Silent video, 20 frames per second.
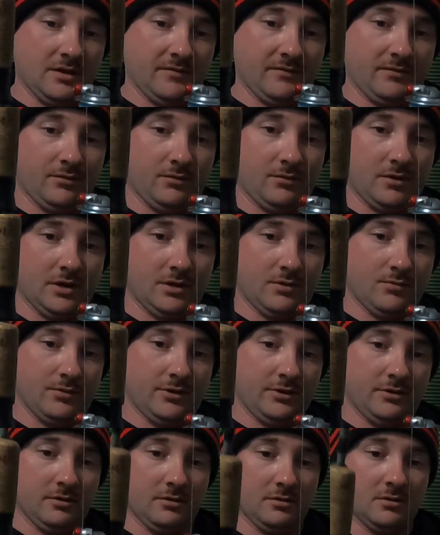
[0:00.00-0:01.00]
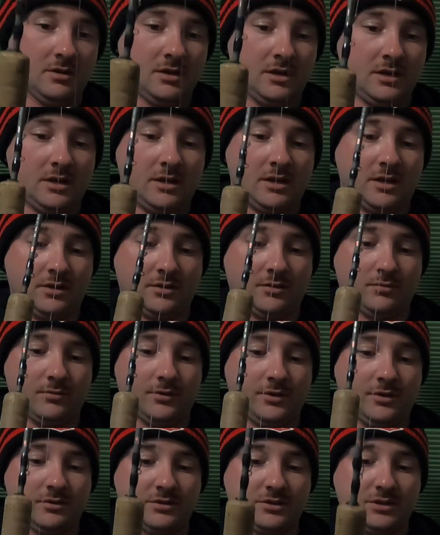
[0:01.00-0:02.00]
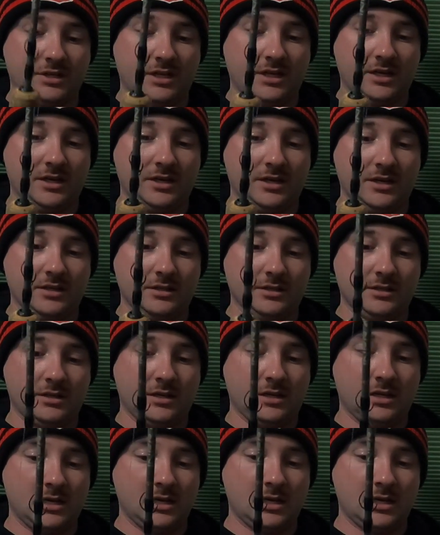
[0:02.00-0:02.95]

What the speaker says: infrared reel, and the reel size